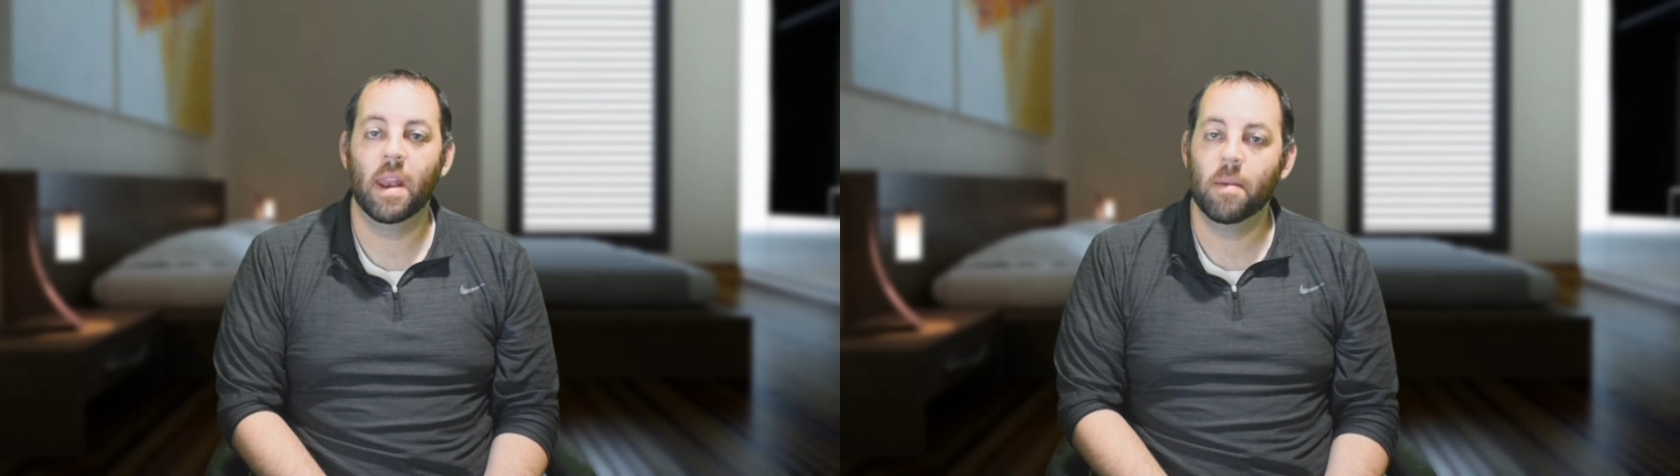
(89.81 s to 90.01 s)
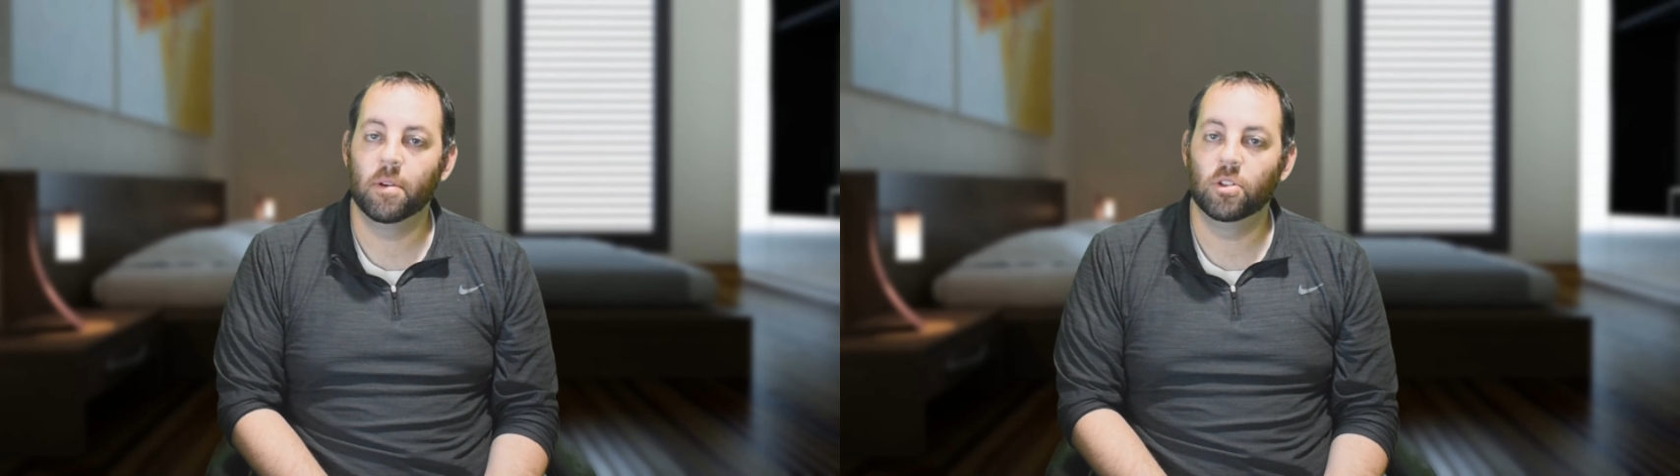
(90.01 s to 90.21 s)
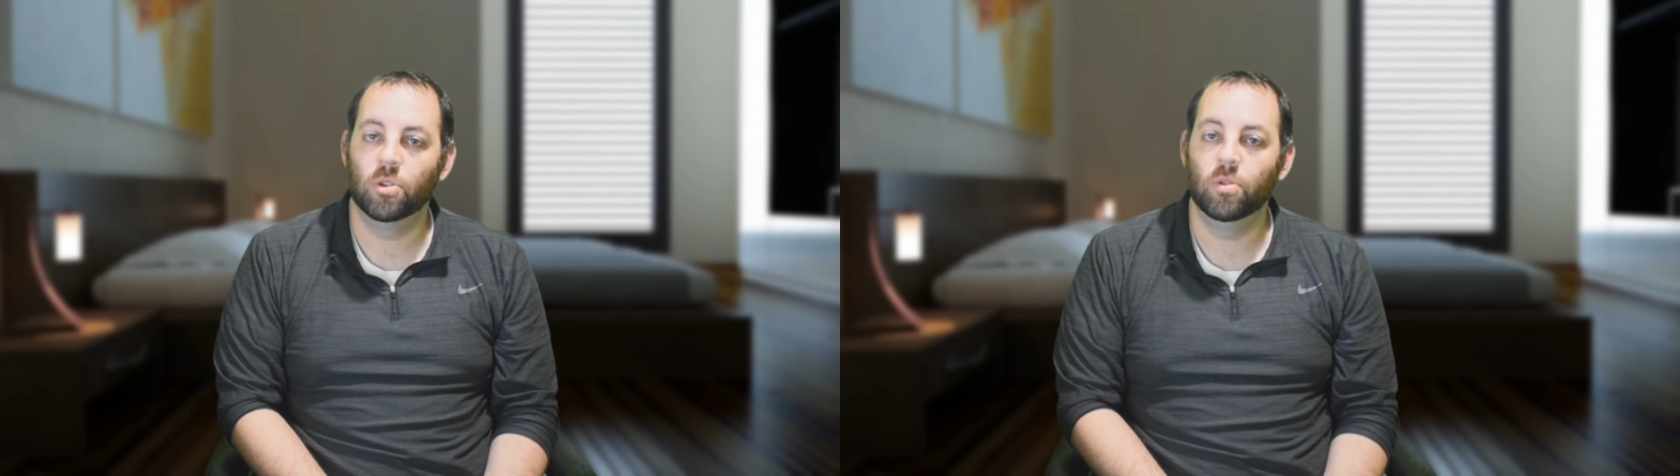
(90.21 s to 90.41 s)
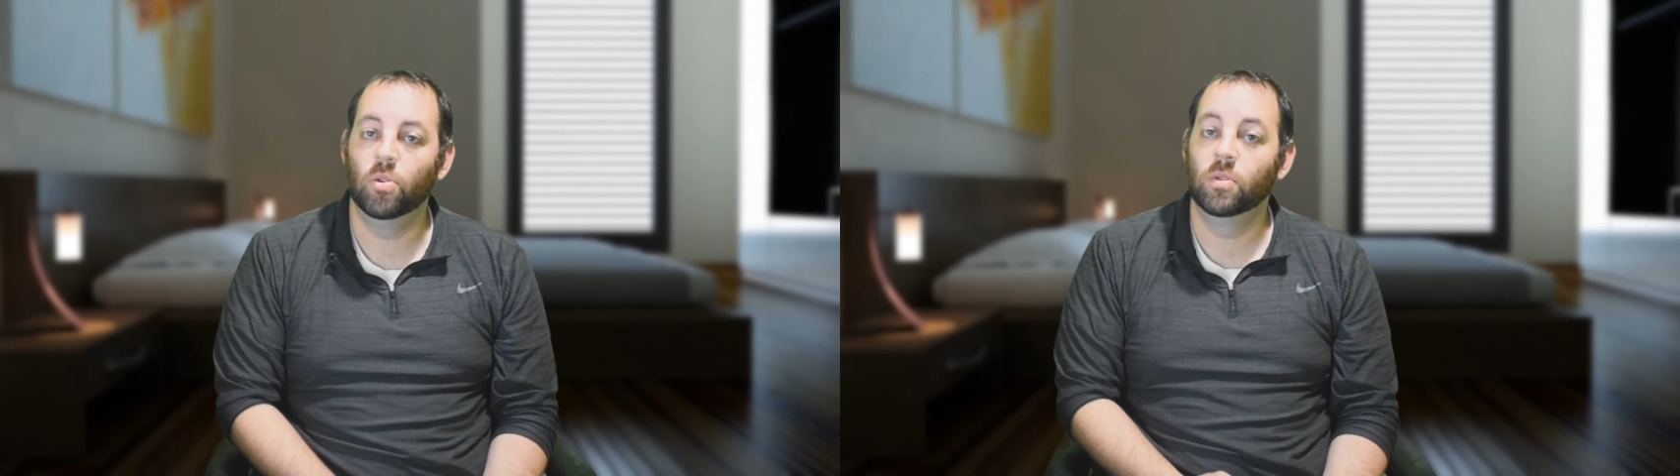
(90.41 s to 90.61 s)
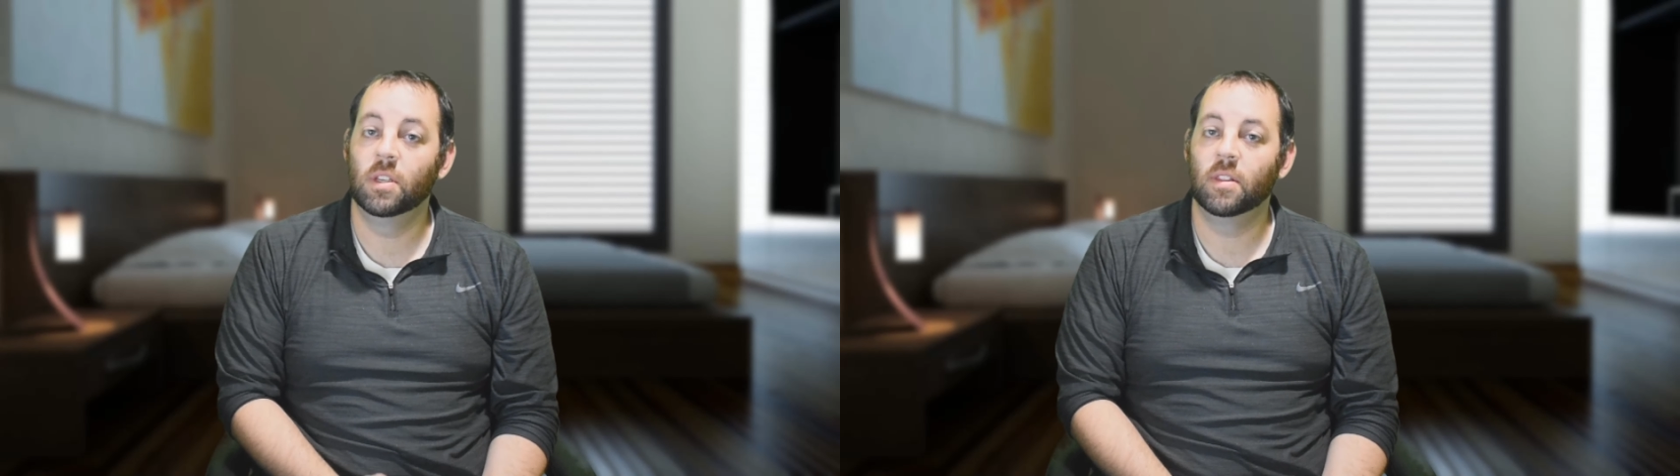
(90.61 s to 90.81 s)
able to do
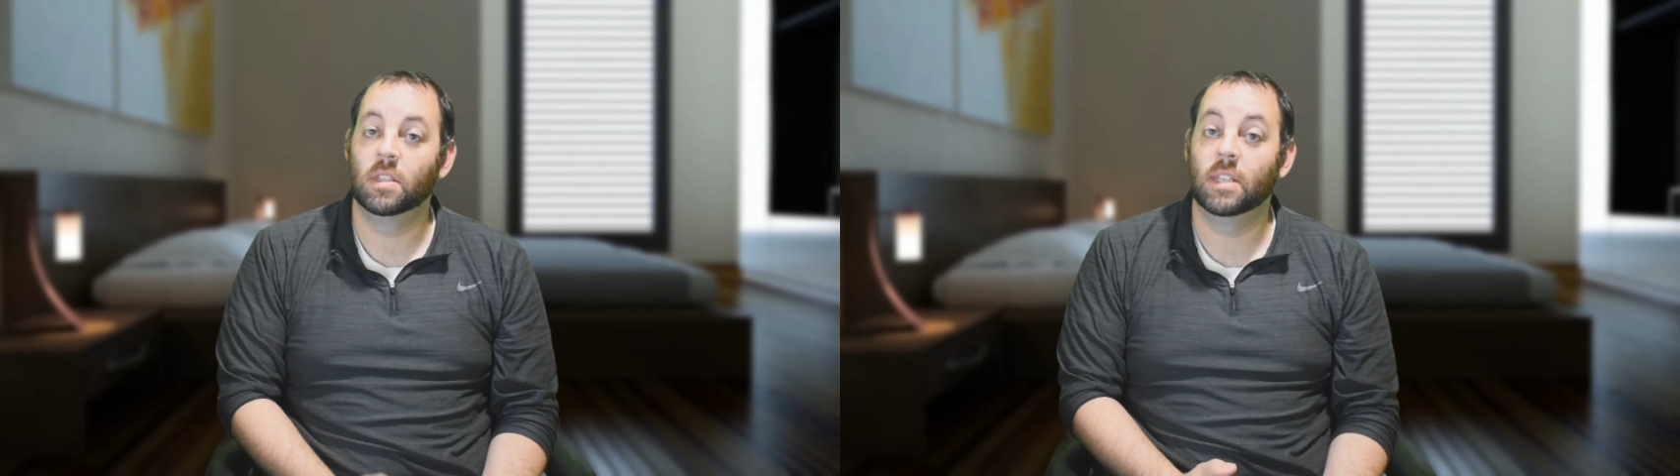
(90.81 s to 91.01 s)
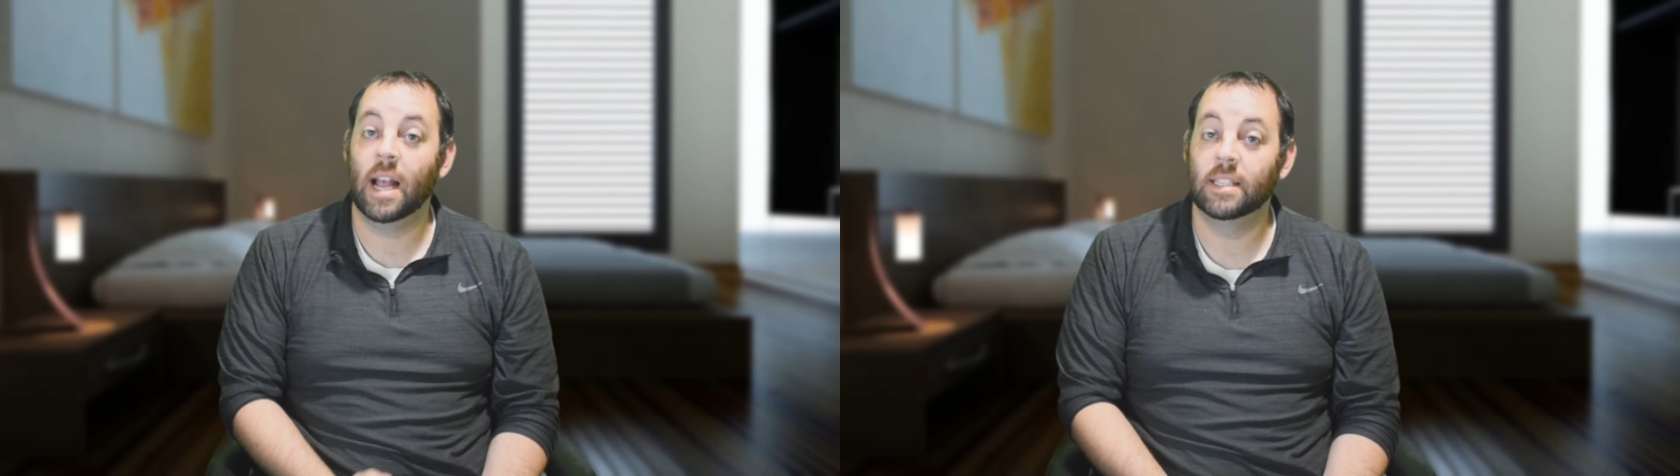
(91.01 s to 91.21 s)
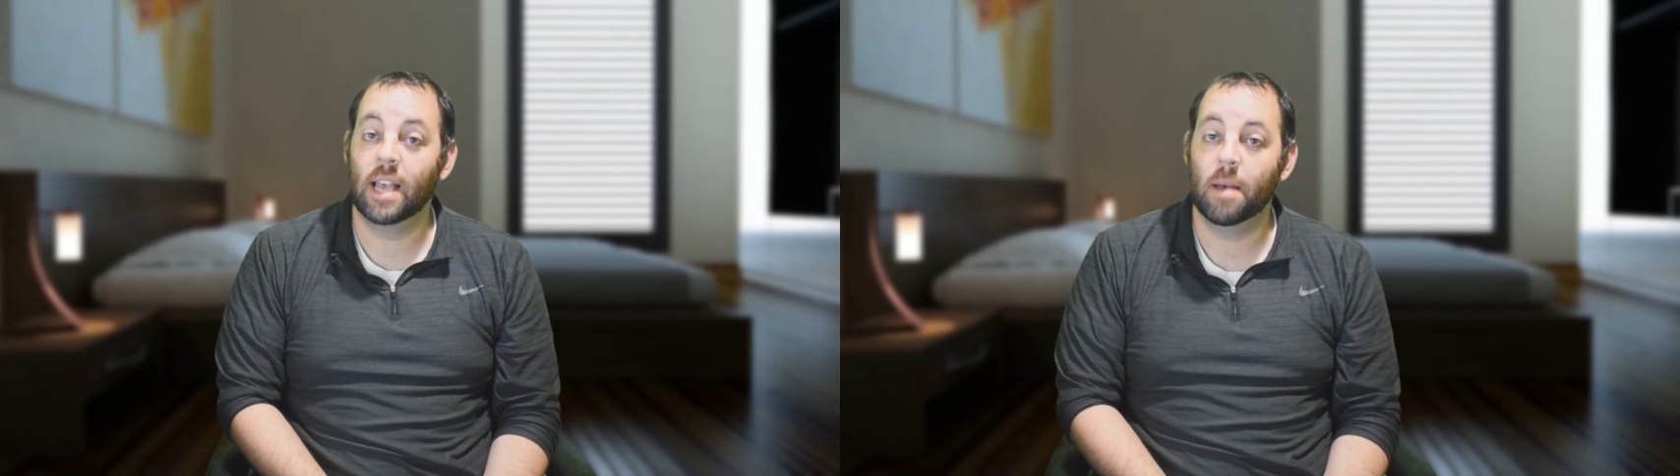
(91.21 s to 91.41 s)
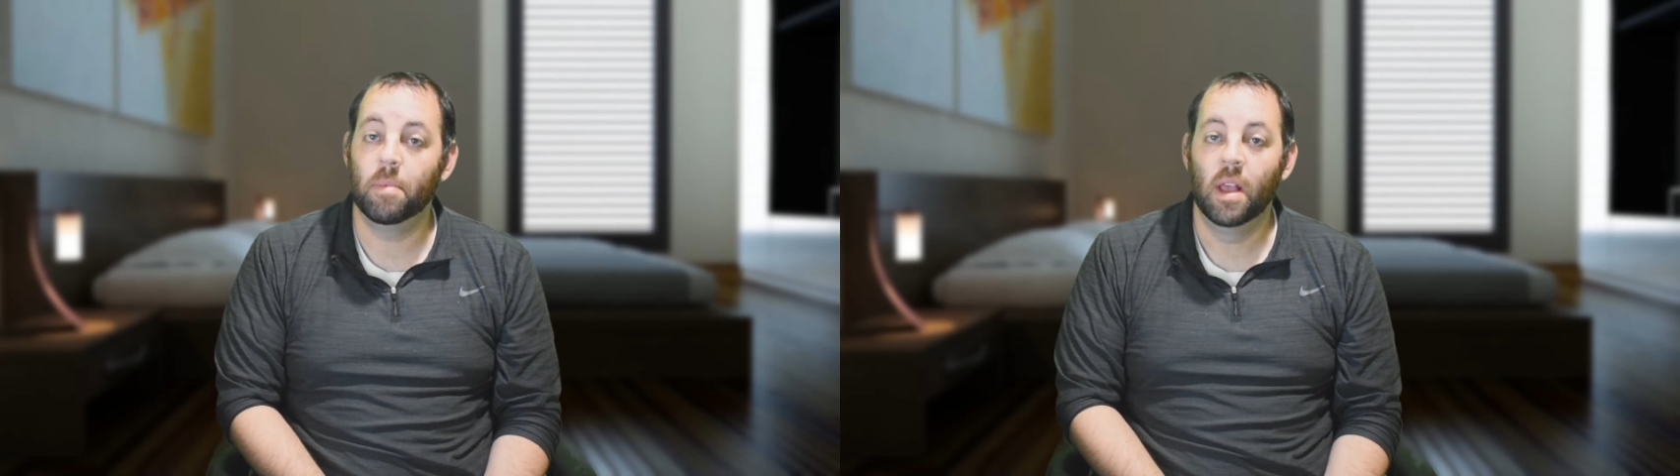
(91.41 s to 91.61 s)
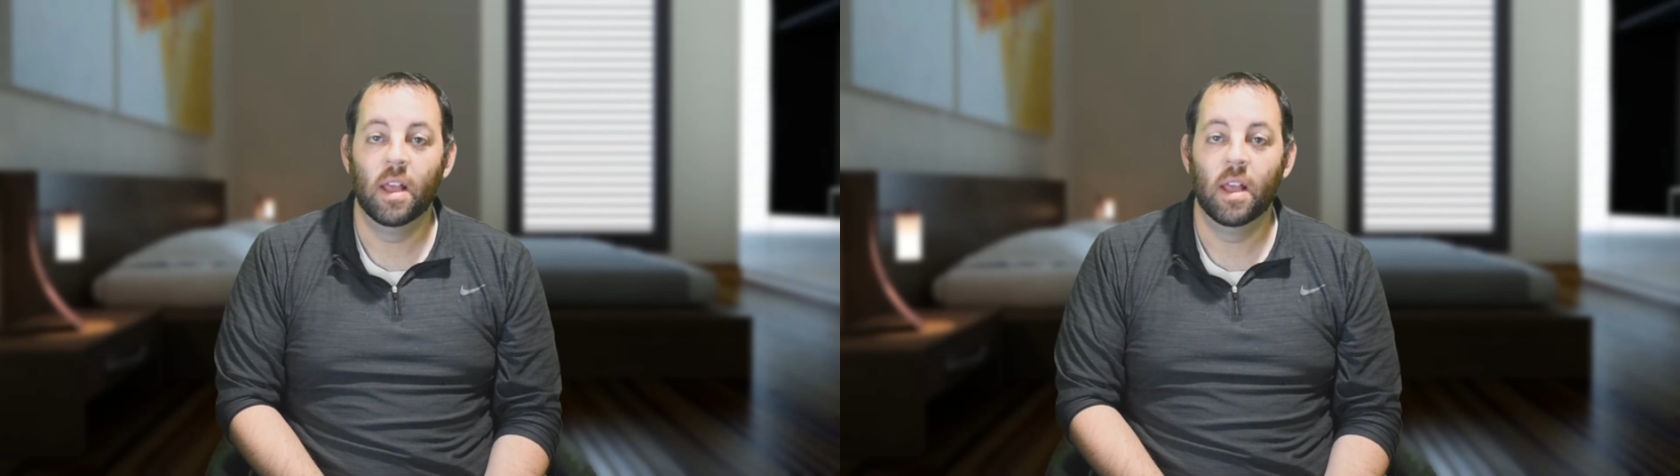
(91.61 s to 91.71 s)
using the Stats app.